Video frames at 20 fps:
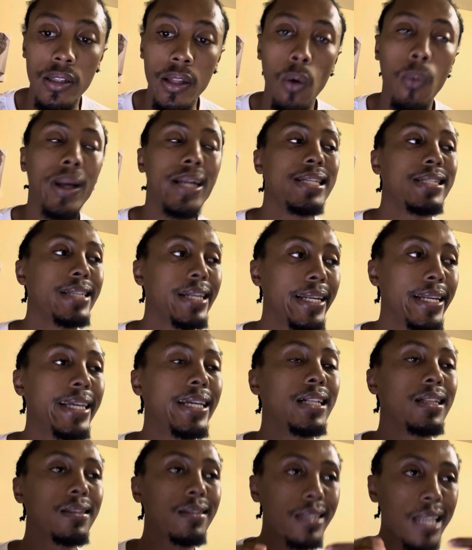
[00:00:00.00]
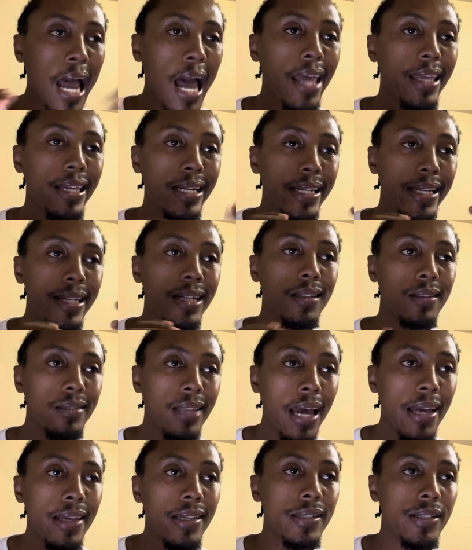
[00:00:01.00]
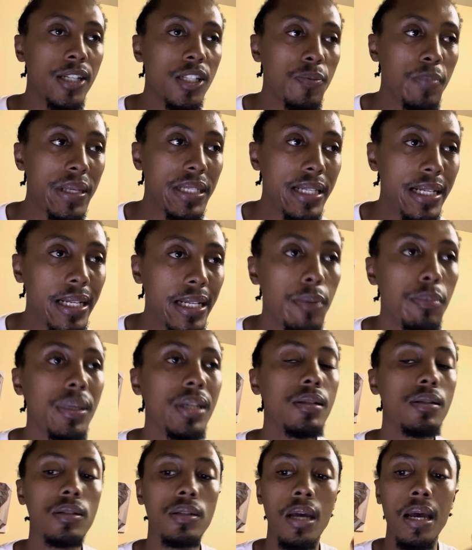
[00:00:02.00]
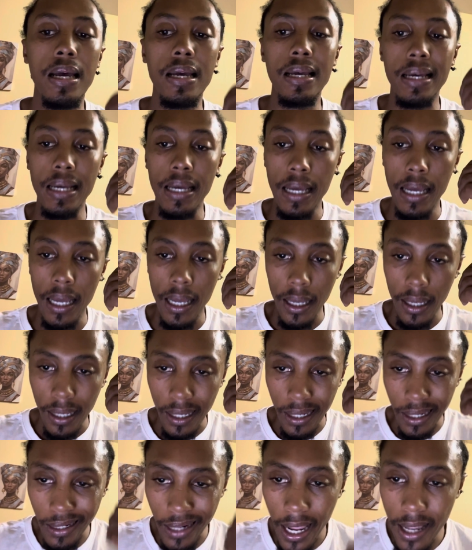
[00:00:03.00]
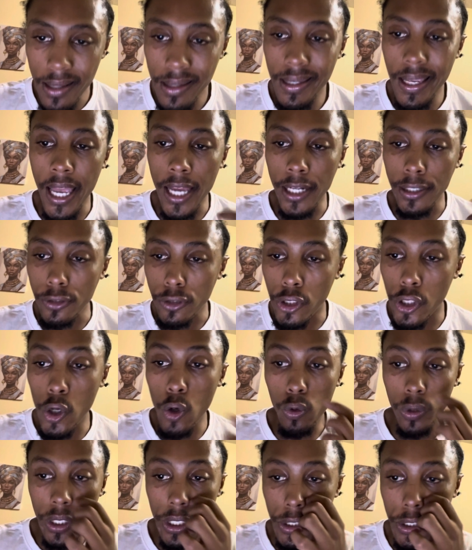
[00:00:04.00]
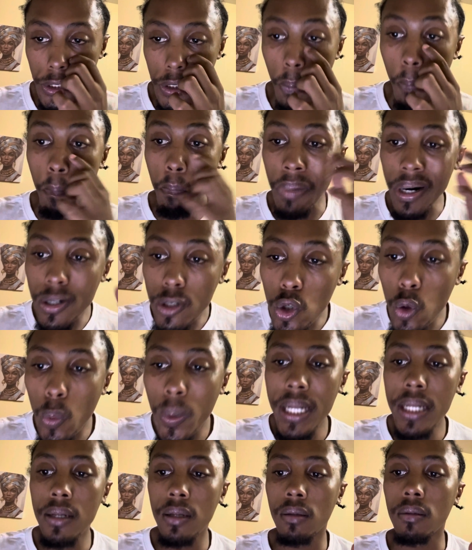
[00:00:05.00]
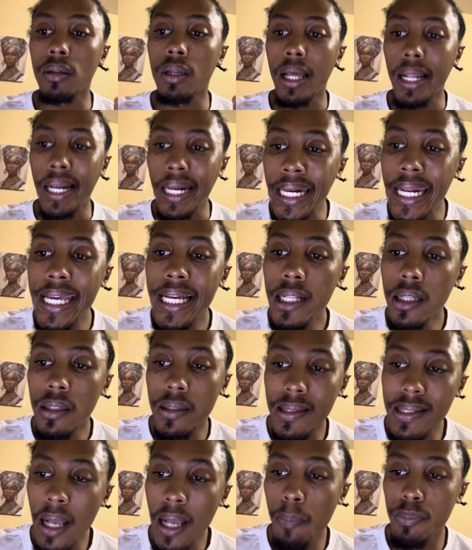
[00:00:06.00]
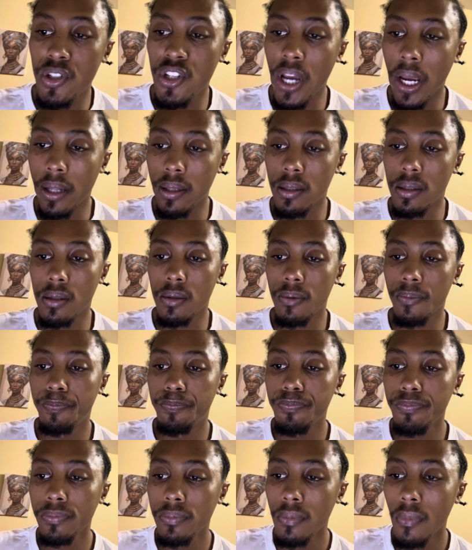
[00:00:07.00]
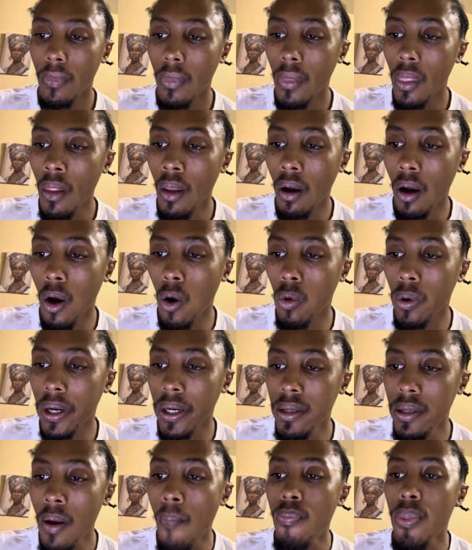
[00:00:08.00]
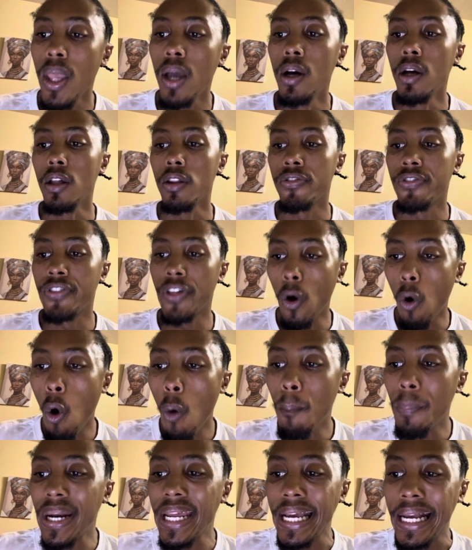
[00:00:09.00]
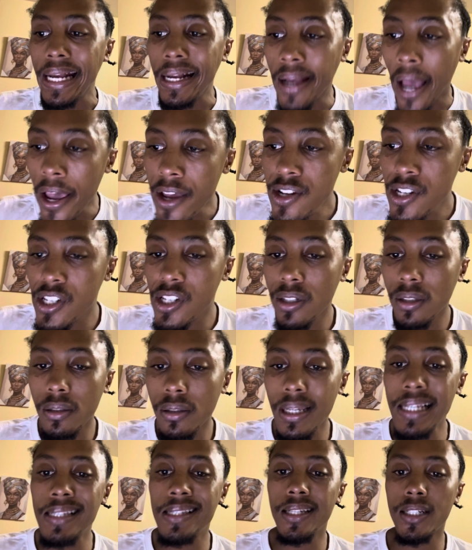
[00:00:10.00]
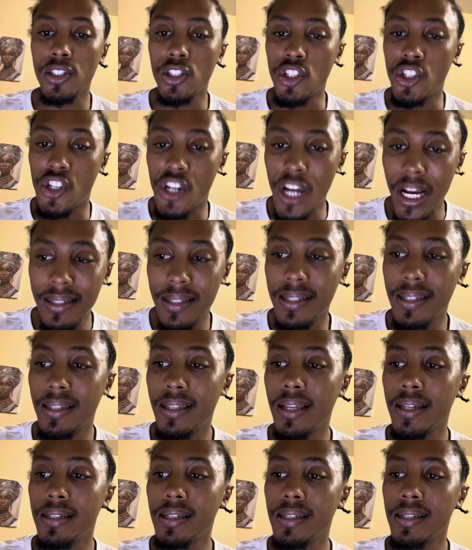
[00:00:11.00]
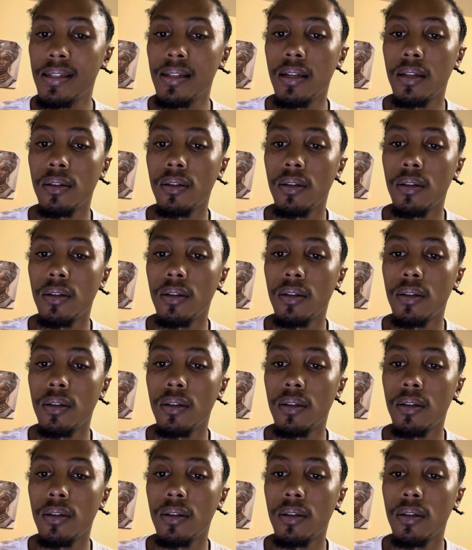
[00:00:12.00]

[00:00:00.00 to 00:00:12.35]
Now, what is a legal tie? A legal tie, it just basically means rights and duties between legal subjects. Okay, the obligation is a juristic.